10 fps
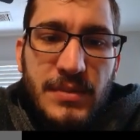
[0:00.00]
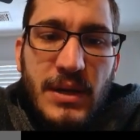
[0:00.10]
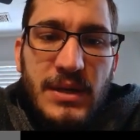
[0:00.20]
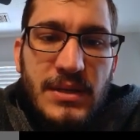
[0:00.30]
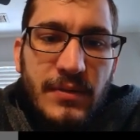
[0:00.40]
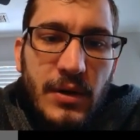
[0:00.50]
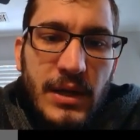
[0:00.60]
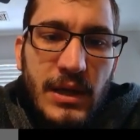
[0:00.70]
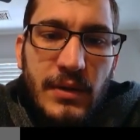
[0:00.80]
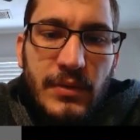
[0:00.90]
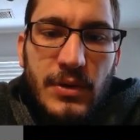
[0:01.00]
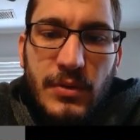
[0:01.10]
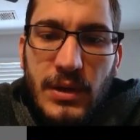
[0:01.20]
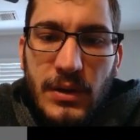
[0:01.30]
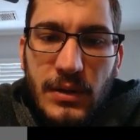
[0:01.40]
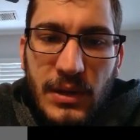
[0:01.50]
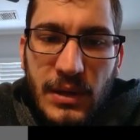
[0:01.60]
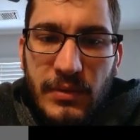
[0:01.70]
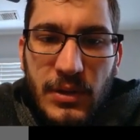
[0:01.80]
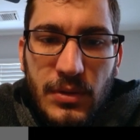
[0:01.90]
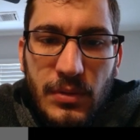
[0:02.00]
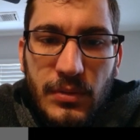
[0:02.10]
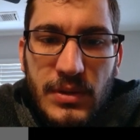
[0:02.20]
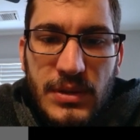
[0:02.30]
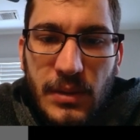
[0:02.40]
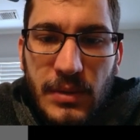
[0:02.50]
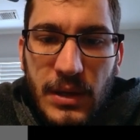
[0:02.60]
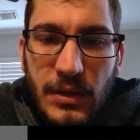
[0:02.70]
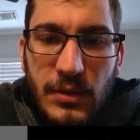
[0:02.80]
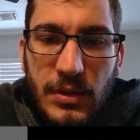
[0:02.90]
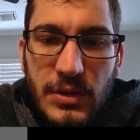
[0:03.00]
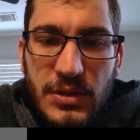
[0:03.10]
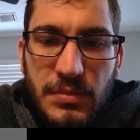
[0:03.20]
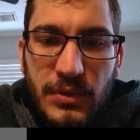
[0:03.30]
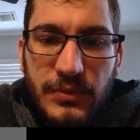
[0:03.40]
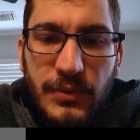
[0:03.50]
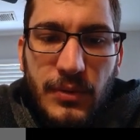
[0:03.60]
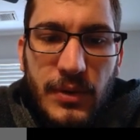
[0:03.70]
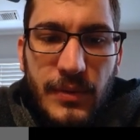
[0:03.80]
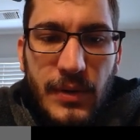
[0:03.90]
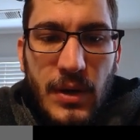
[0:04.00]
Because I've already giving you the subnet here, you can just put 4.